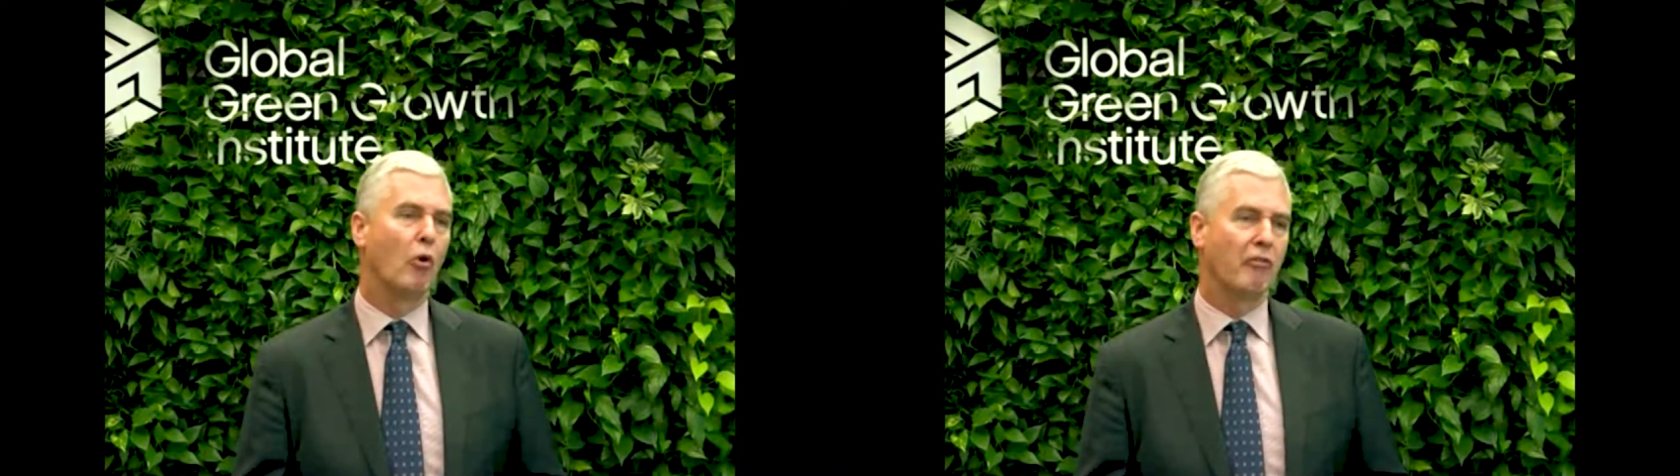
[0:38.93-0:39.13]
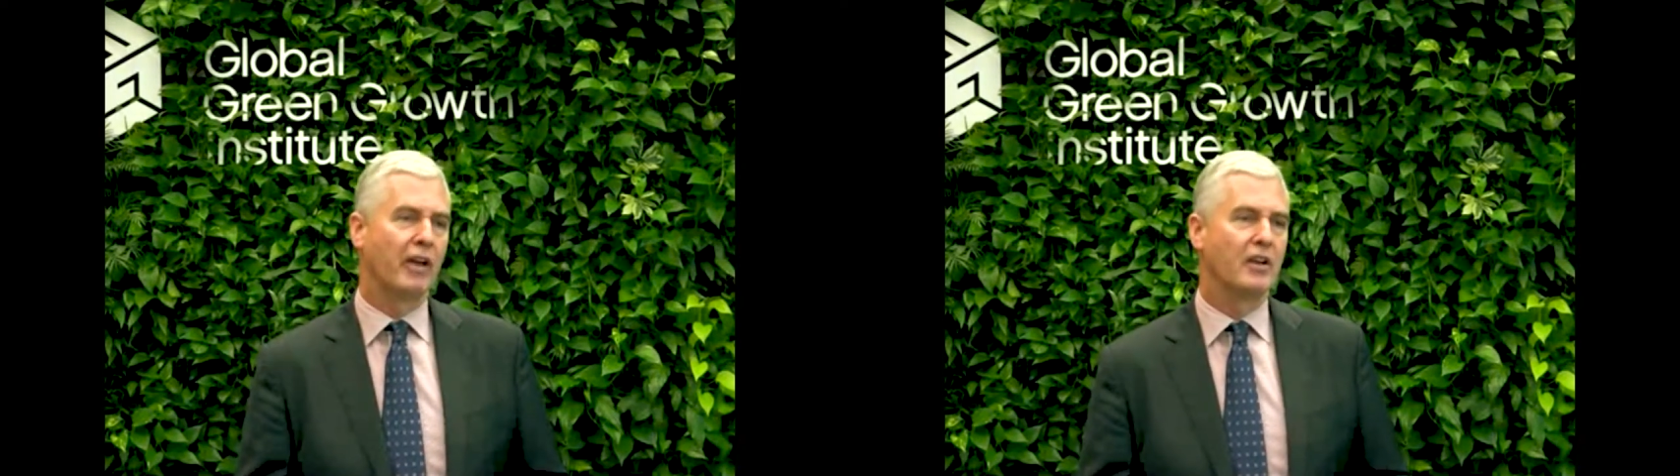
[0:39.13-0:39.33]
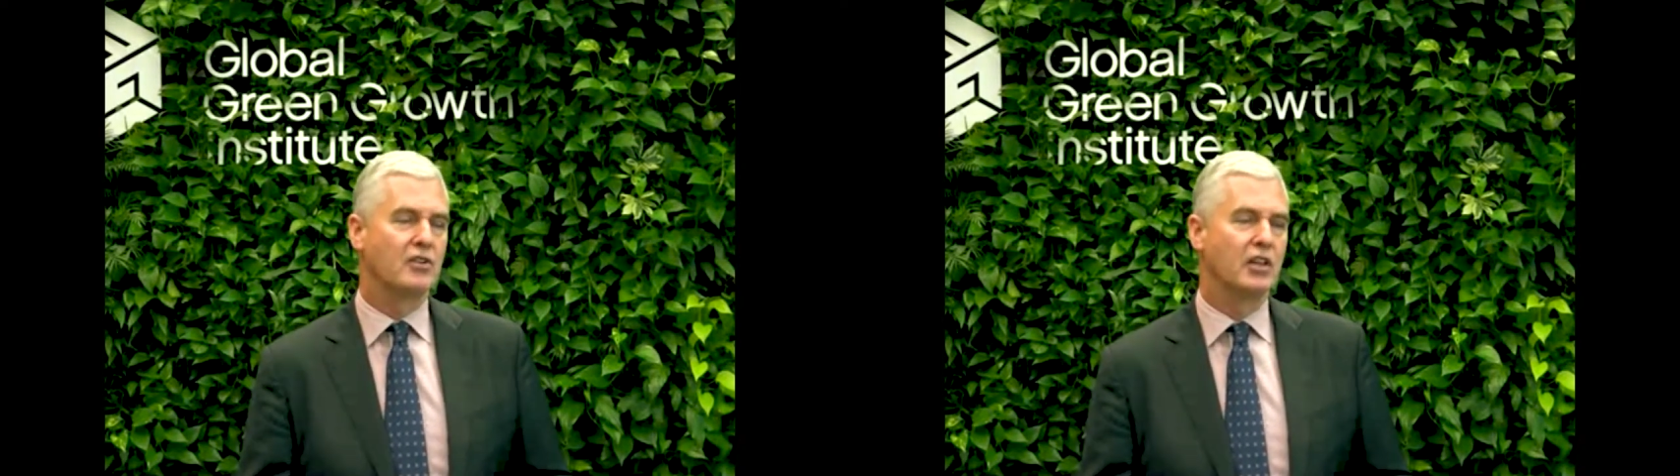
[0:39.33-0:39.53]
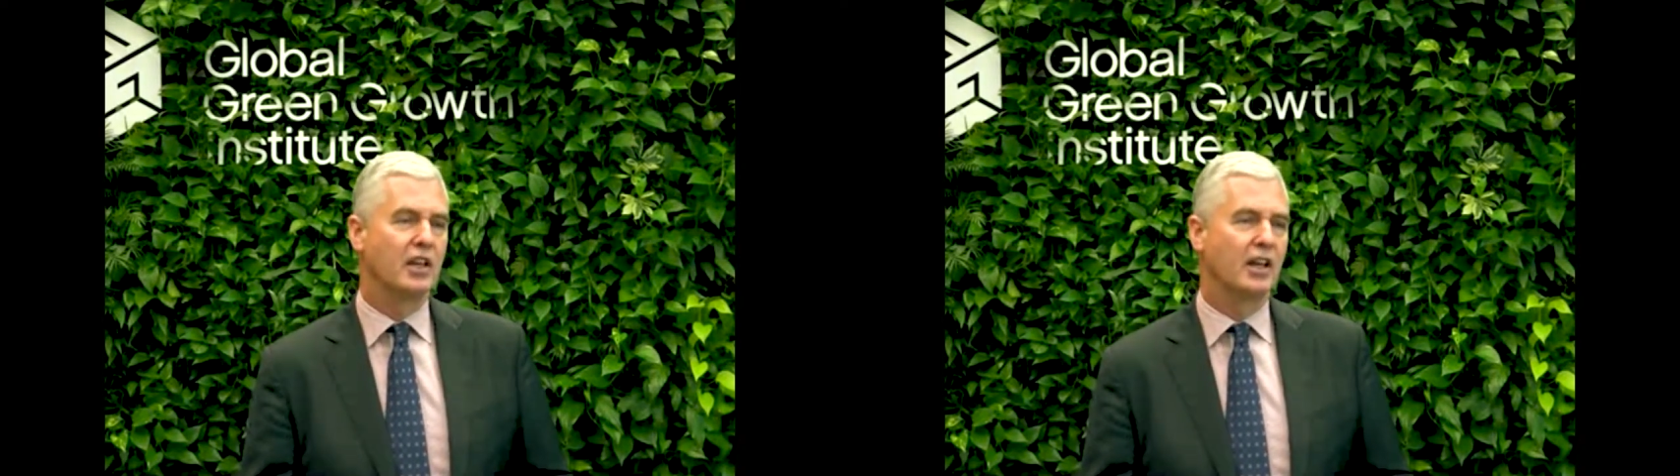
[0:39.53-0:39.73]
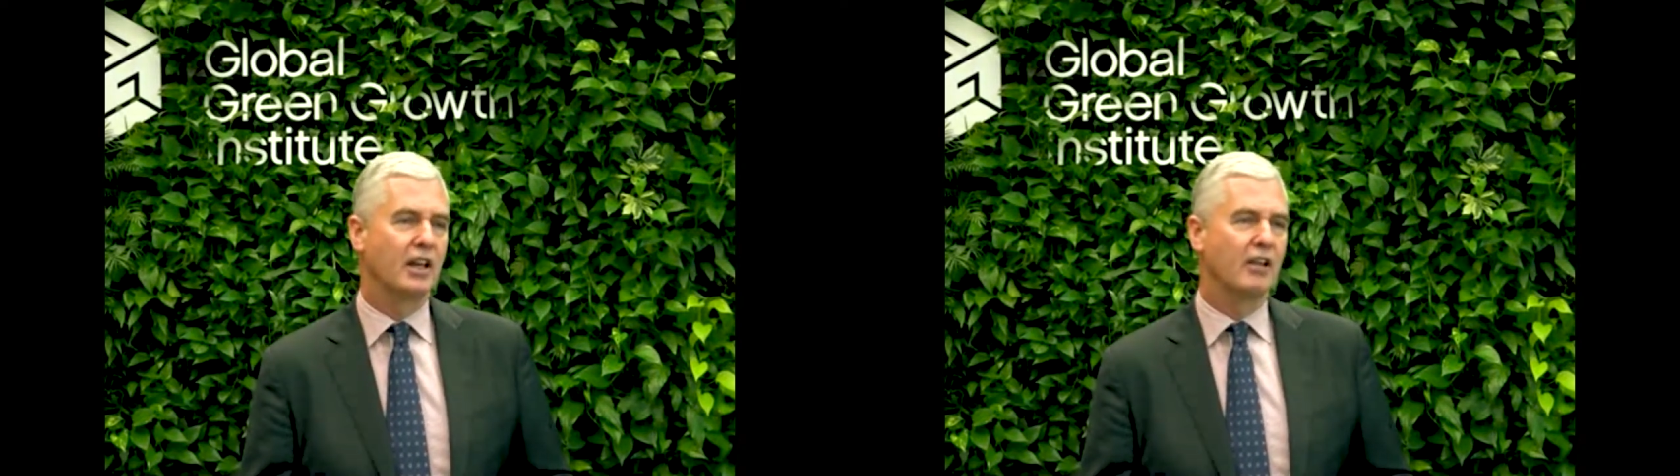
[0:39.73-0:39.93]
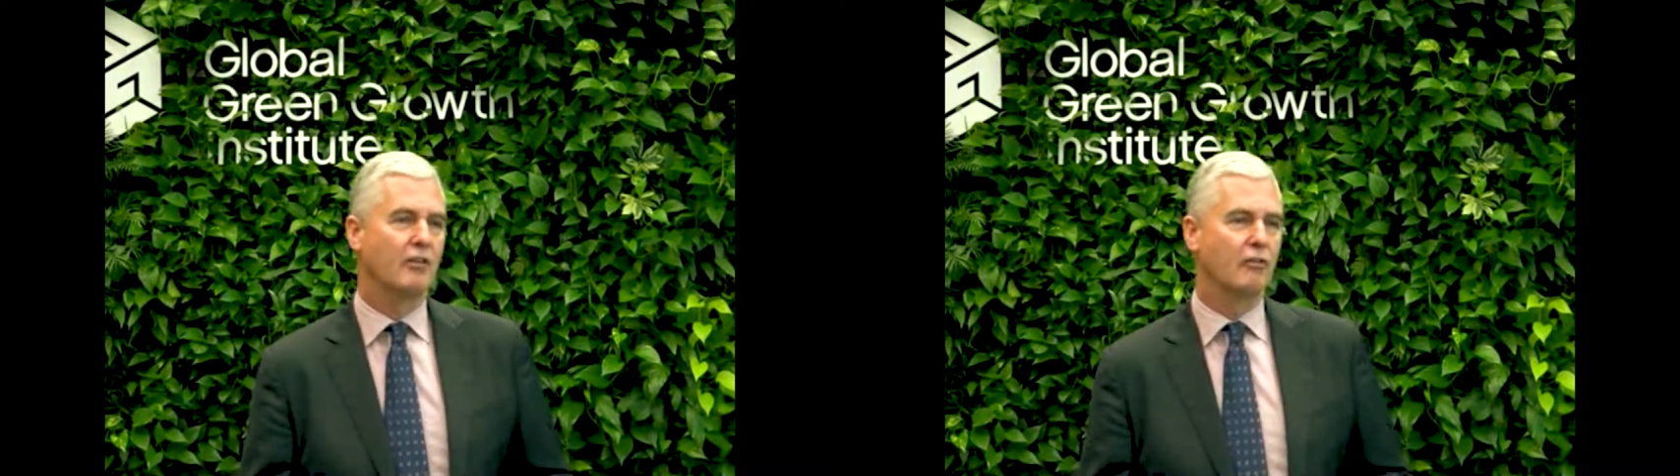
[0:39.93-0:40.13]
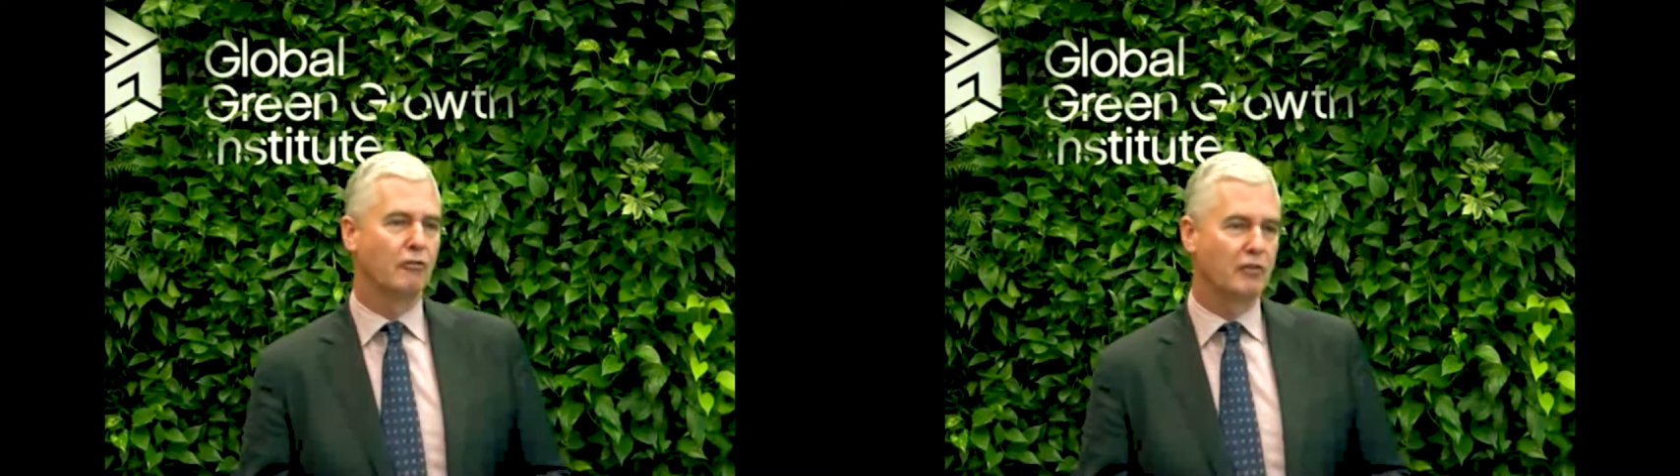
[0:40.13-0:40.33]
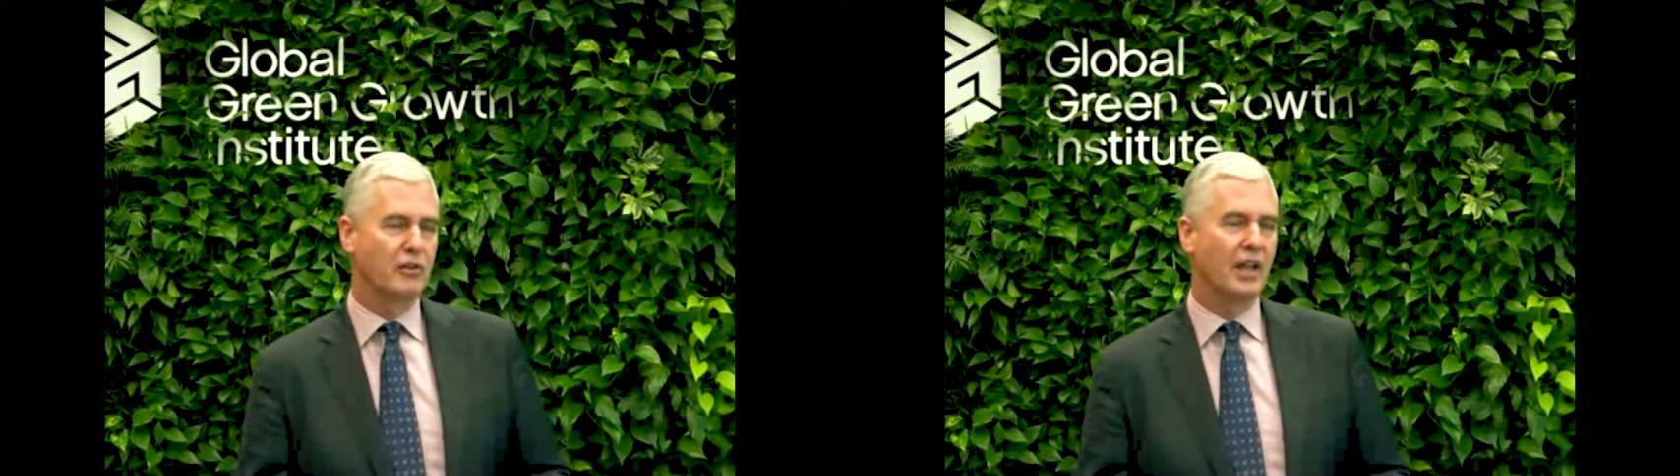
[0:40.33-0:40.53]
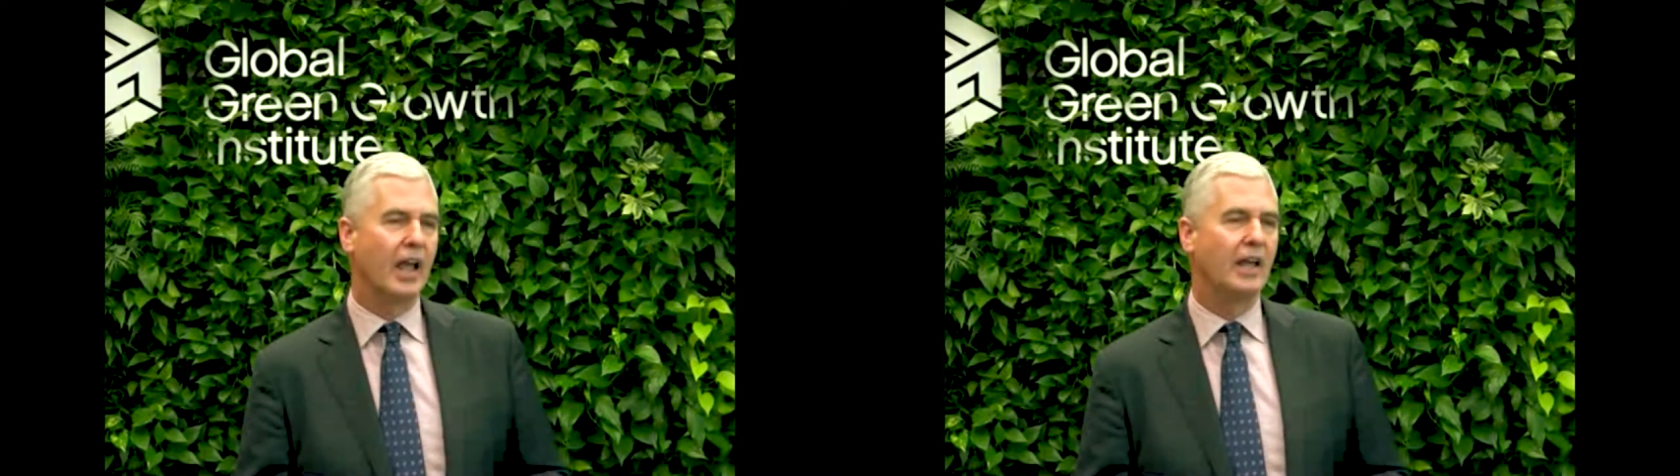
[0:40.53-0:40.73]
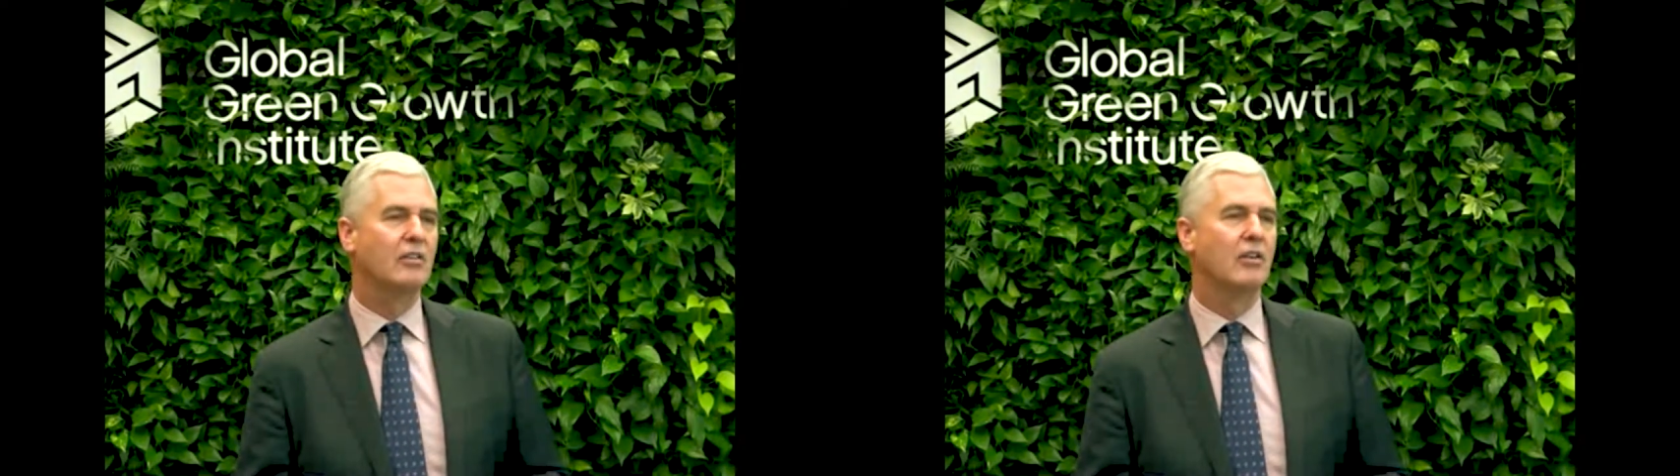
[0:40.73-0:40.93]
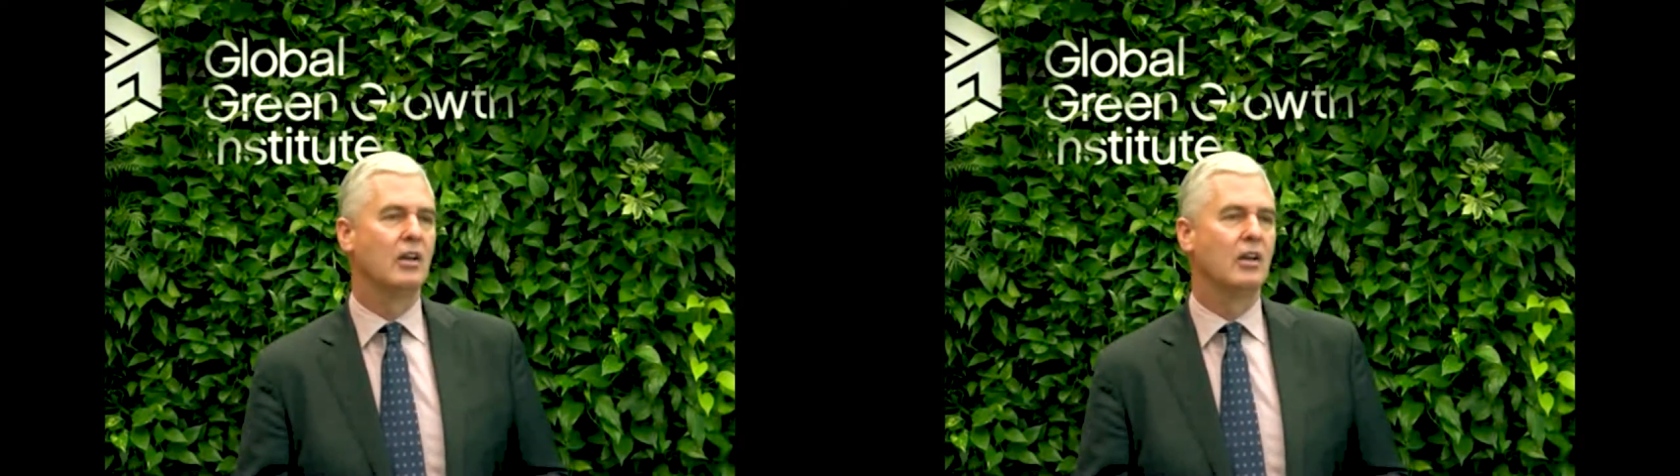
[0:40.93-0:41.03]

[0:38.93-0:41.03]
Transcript: of energy in 58